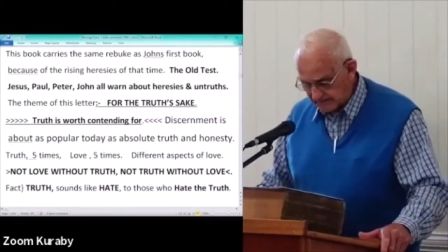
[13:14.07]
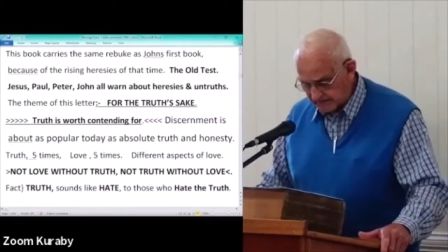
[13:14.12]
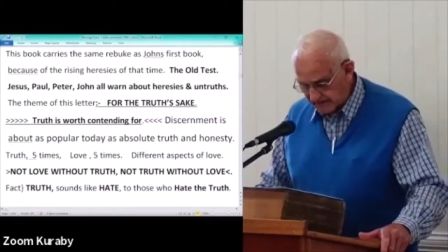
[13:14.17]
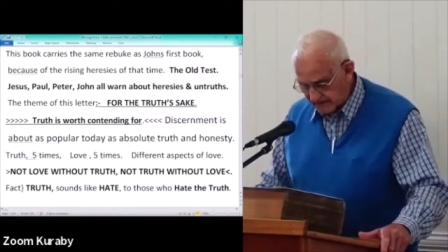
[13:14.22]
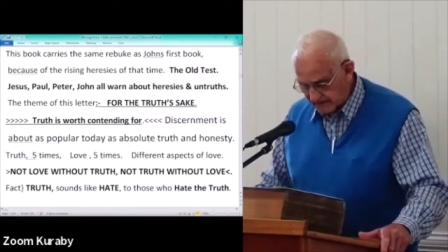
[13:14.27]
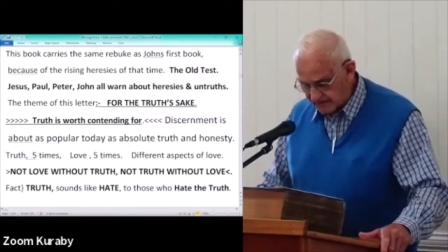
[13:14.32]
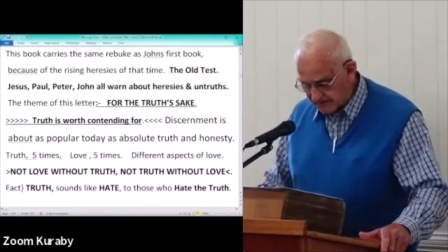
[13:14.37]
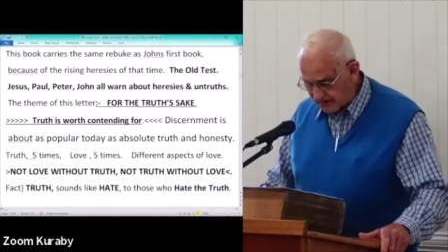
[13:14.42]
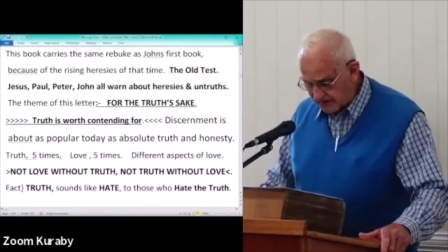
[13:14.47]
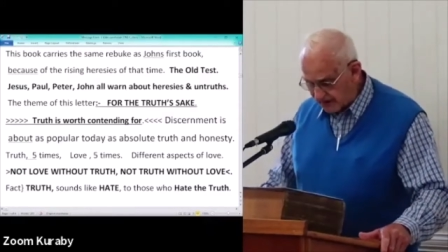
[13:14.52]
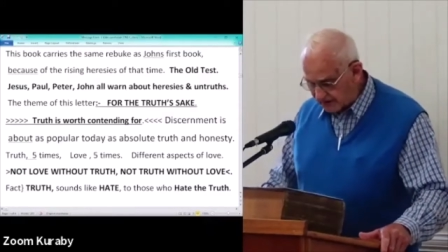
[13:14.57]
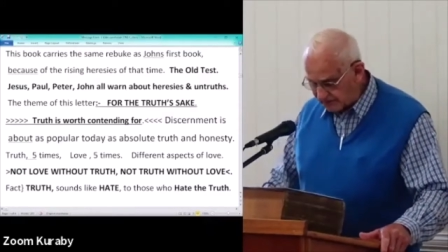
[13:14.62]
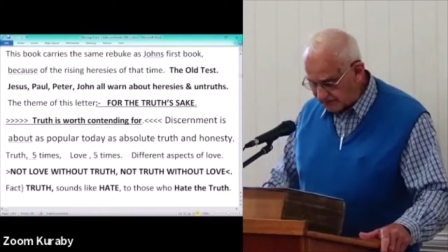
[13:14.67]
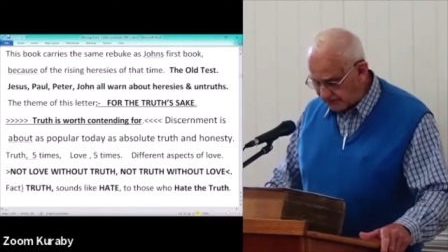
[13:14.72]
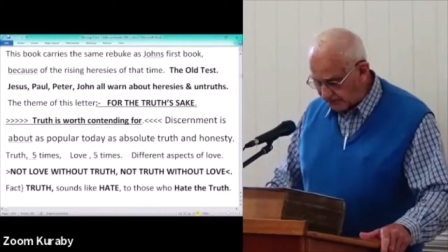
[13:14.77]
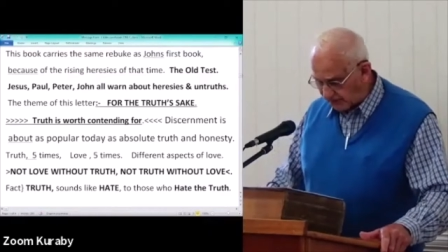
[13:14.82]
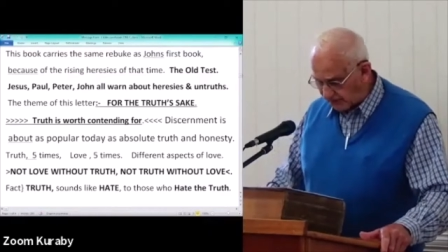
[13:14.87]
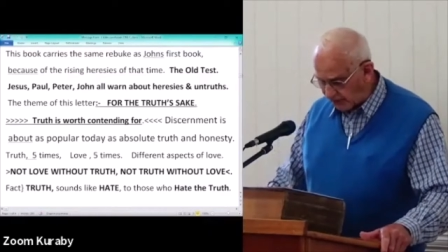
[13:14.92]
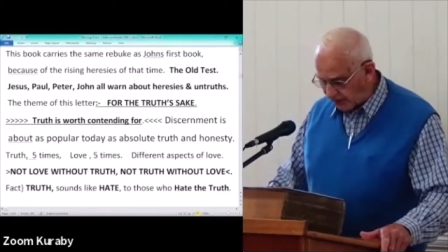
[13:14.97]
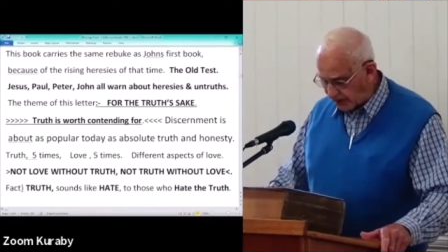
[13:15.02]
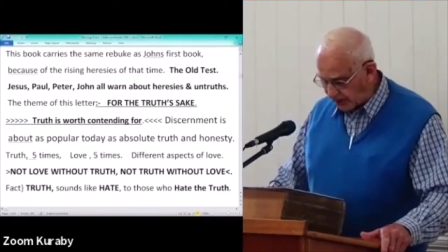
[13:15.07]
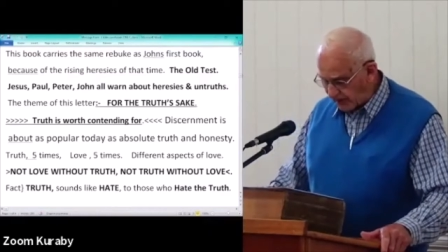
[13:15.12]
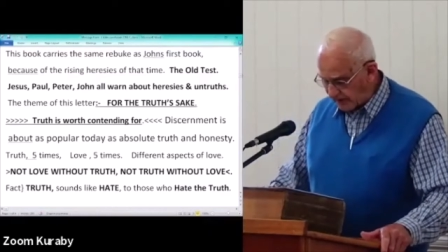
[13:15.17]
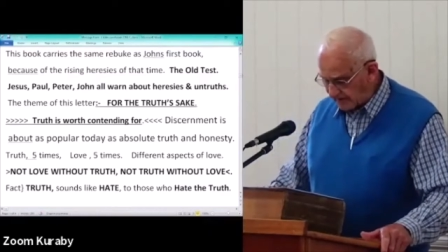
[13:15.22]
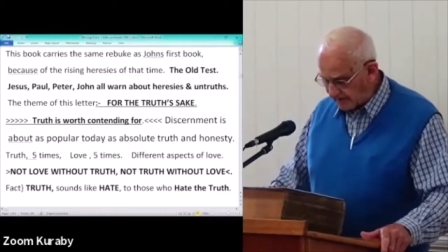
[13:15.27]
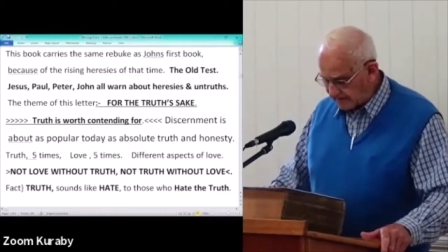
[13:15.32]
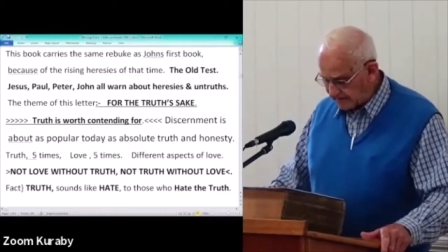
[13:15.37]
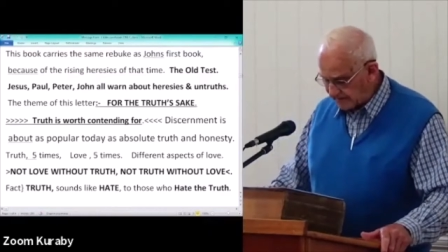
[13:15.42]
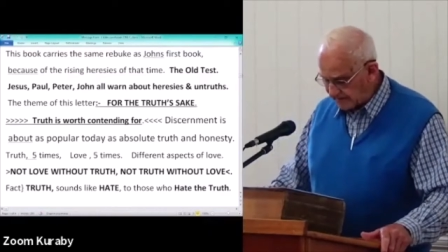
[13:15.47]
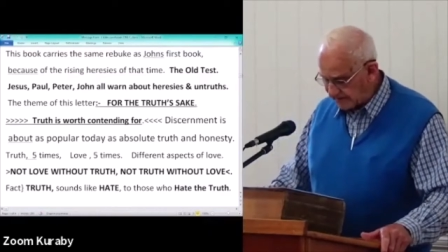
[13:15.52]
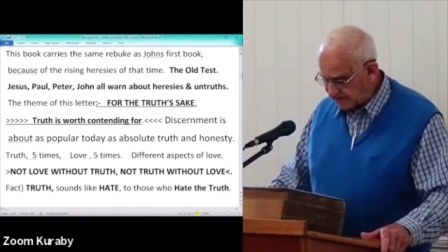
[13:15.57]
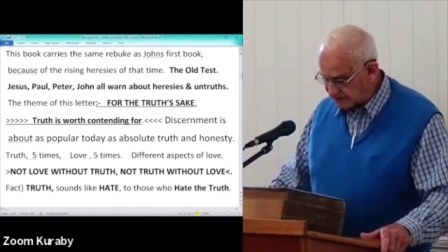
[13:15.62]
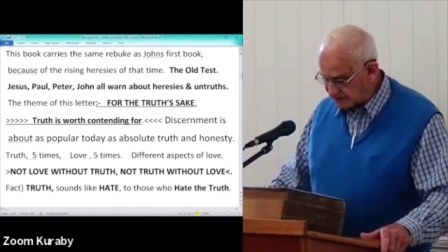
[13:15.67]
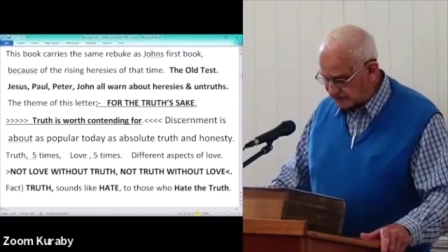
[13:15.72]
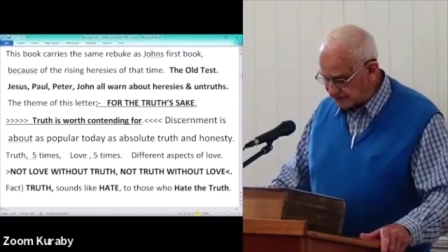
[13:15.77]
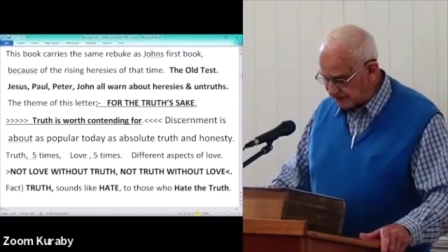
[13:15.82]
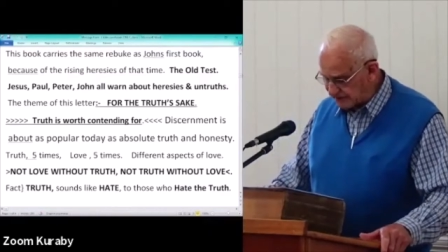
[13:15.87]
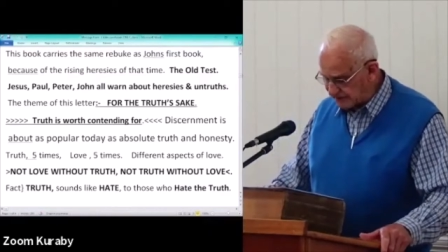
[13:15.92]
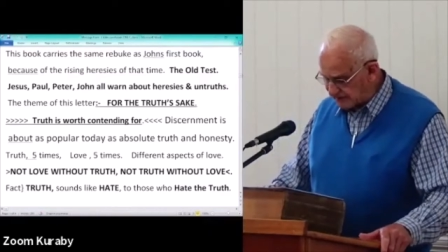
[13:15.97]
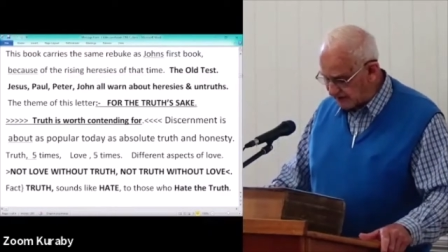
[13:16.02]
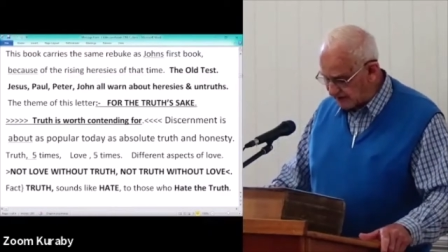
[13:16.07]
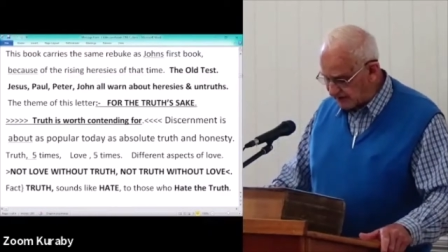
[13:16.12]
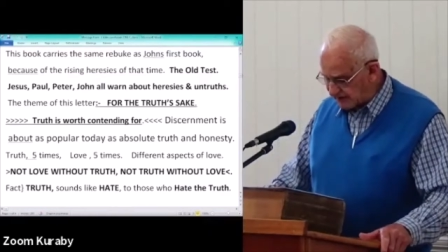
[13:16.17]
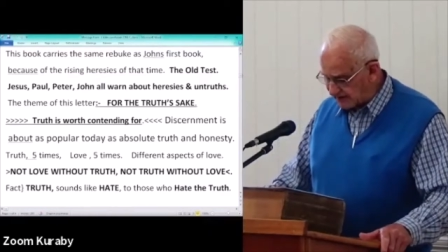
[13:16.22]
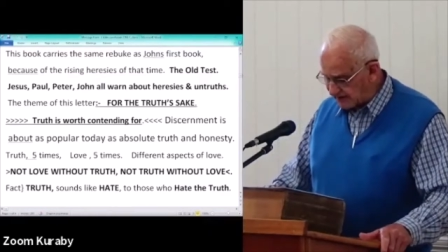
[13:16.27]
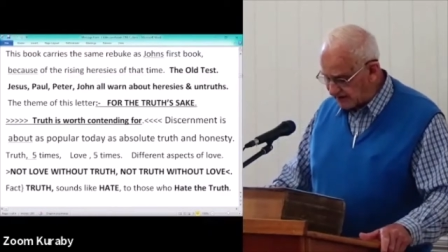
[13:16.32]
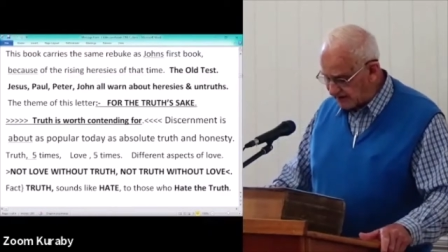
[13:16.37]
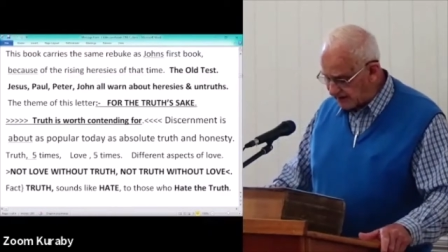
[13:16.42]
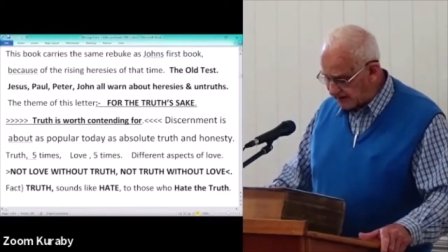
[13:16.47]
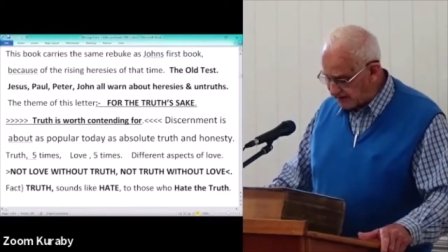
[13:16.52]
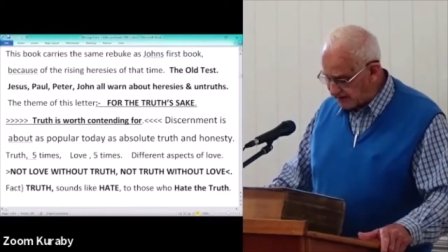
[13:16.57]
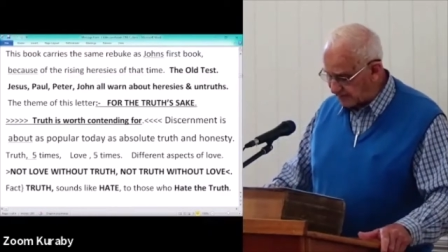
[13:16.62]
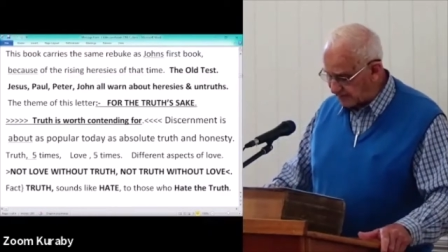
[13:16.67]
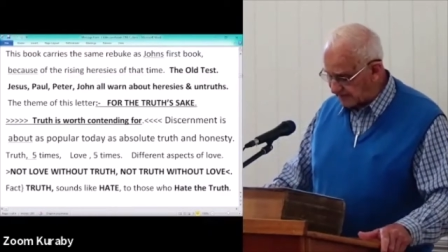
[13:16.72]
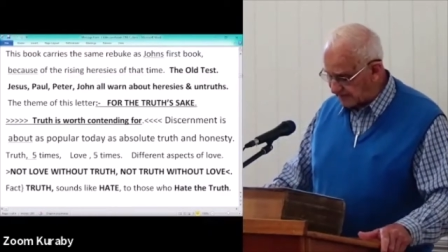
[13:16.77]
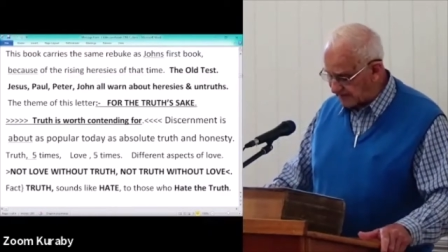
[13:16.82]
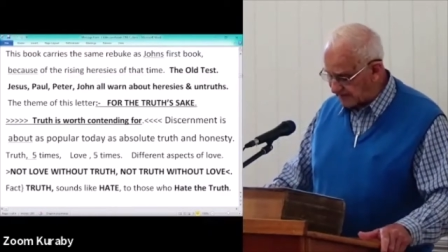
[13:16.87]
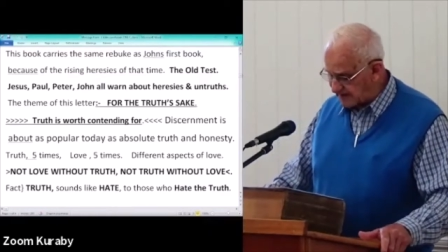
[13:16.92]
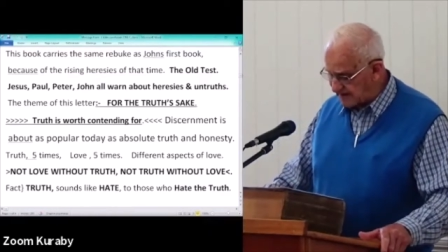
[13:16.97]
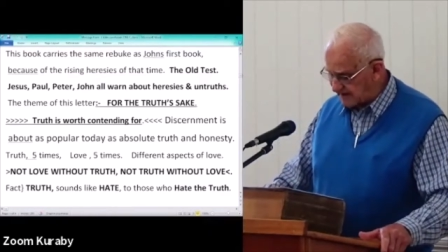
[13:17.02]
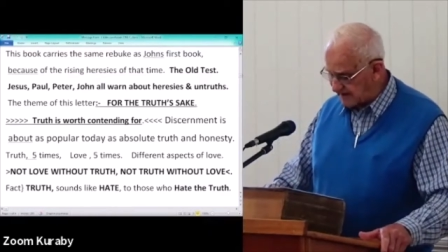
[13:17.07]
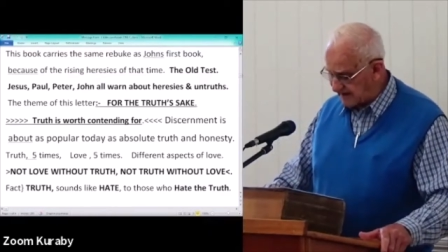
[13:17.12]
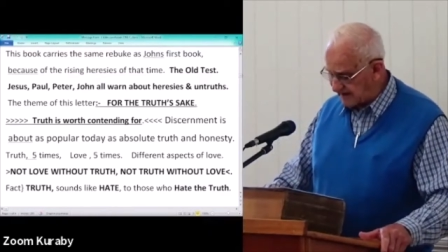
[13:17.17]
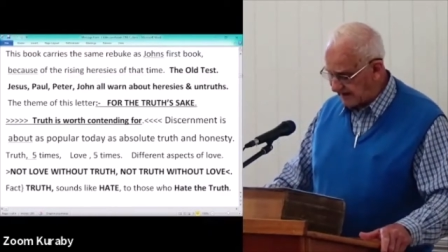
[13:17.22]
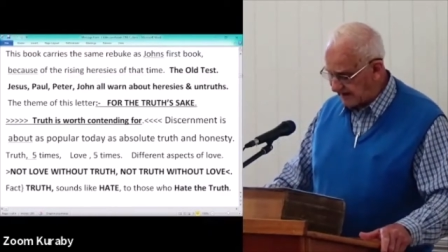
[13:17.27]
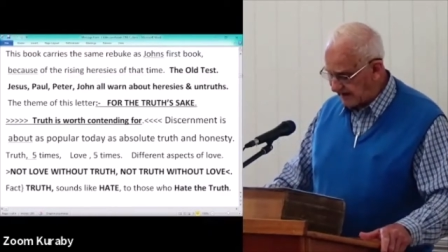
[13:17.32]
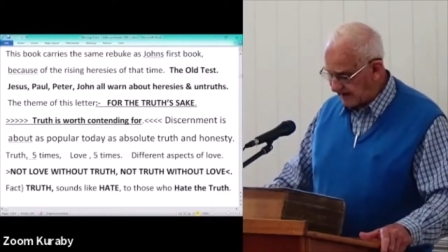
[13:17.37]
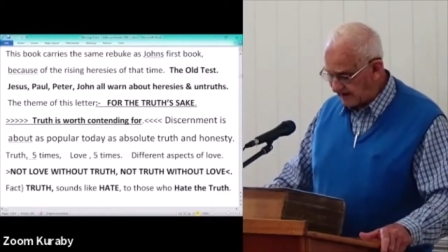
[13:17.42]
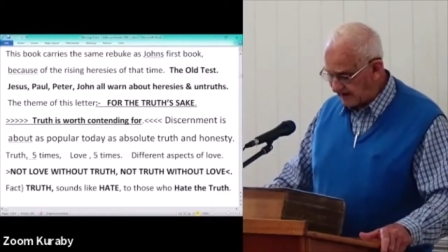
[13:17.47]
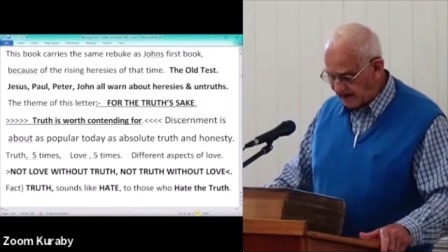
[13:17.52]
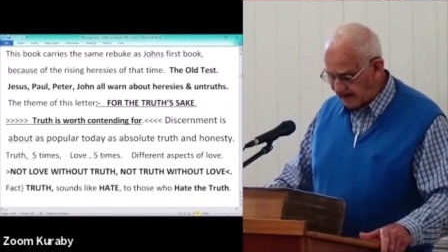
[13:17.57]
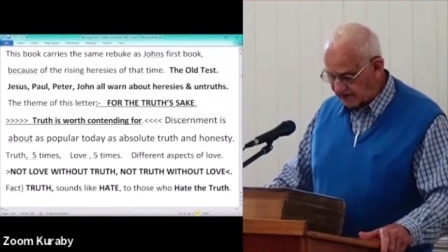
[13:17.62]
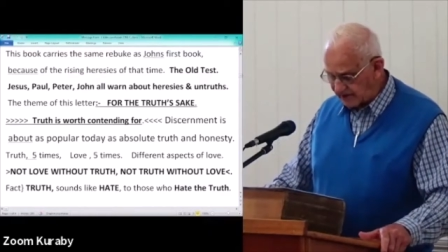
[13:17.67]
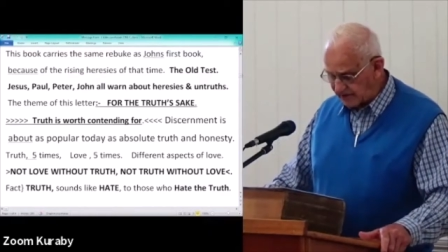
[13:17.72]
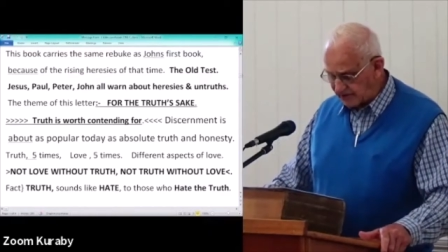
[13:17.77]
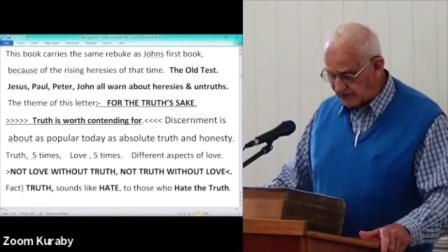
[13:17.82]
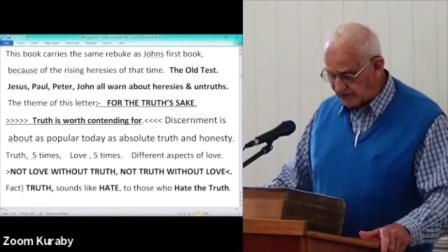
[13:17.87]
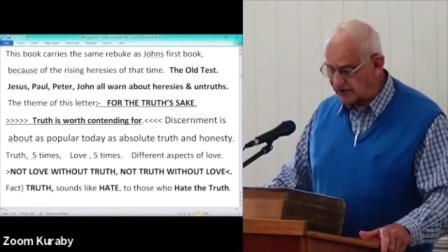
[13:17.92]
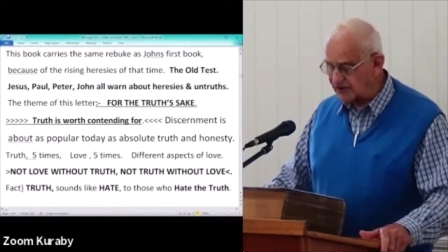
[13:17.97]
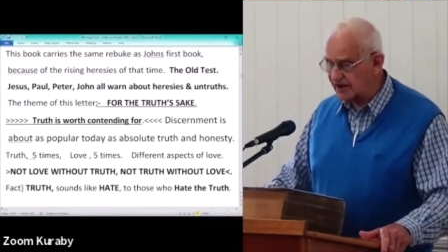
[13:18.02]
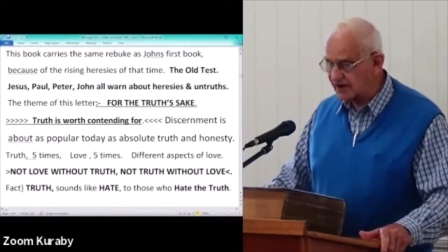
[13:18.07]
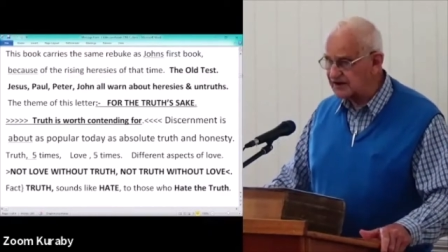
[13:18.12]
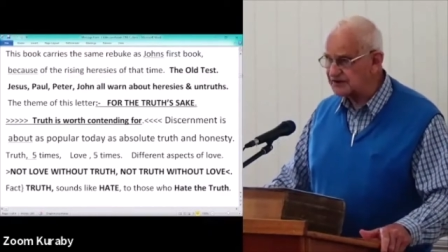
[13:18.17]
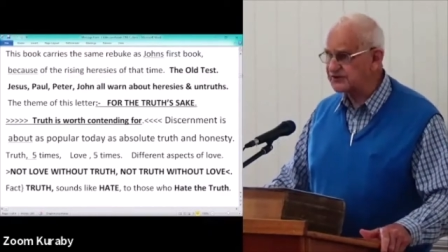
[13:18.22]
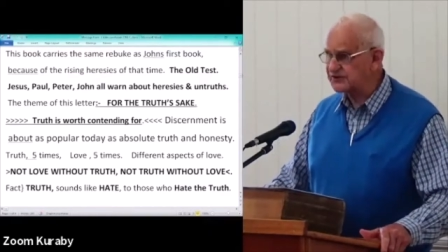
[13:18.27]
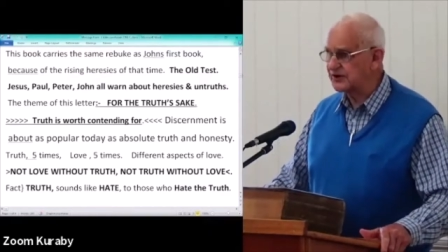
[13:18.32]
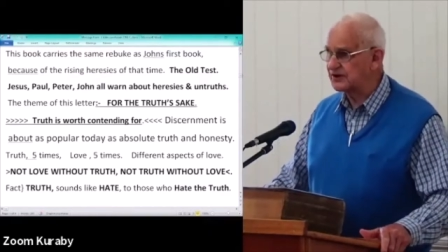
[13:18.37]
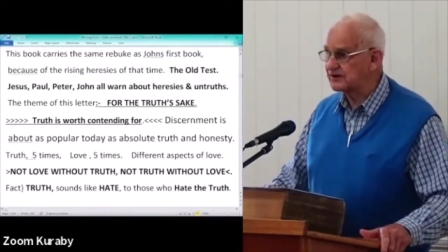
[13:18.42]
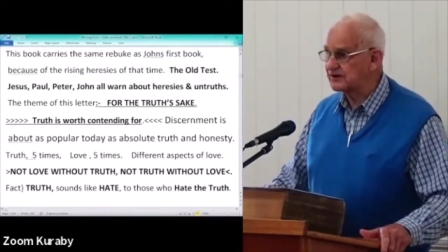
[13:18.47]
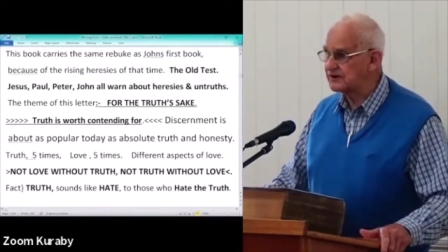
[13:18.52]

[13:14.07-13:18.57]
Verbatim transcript: therefore, consider carefully how you listen.